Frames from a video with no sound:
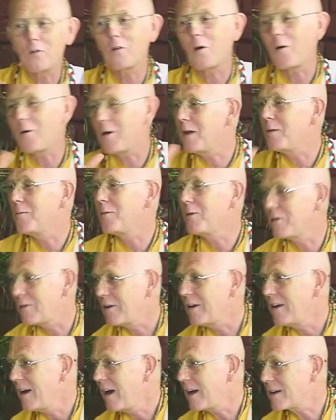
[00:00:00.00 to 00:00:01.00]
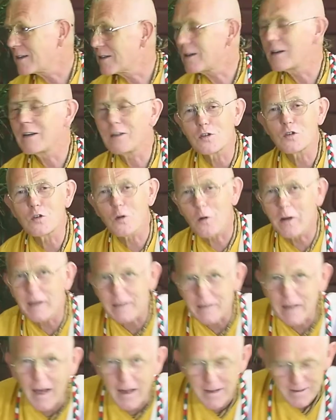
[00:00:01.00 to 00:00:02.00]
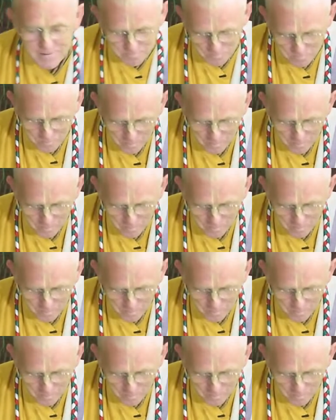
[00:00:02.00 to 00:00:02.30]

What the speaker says: So he was actually enjoying that.